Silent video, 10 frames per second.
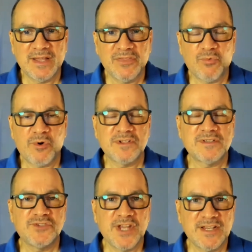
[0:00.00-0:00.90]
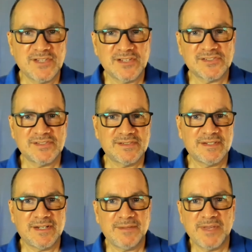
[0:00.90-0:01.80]
the words of Jesus,
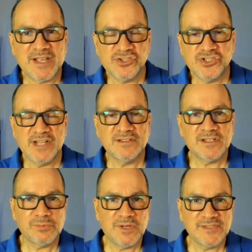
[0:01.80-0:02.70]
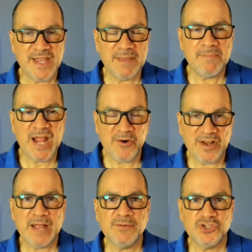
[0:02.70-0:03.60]
because Jesus was a
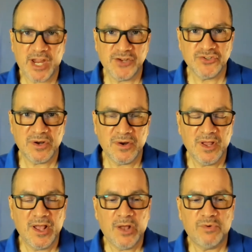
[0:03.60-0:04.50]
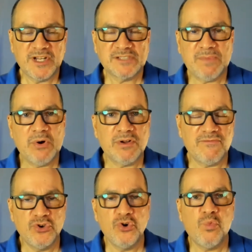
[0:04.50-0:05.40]
paradigm changer when he spoke
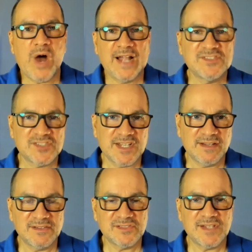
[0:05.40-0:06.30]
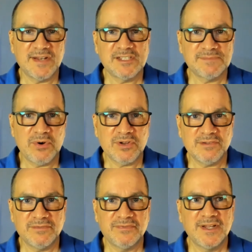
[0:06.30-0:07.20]
of new wineskins, and he spoke
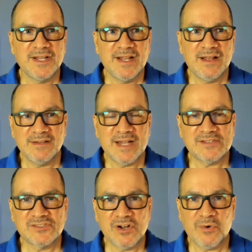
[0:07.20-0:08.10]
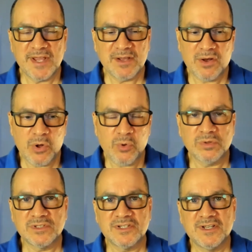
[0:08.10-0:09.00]
of not sewing
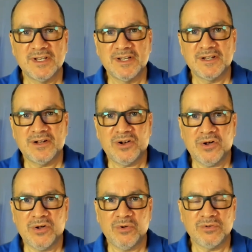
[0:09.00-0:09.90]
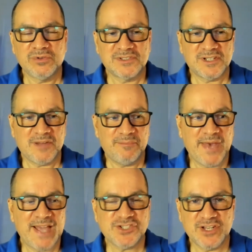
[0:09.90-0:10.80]
old
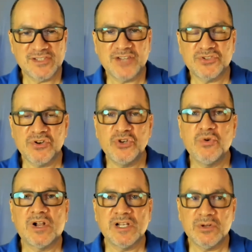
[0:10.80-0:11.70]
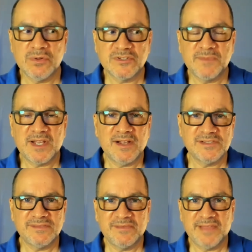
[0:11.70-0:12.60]
patches onto new clothes
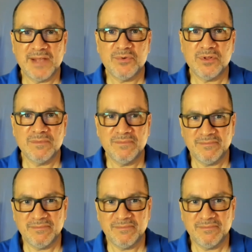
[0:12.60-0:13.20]
because they will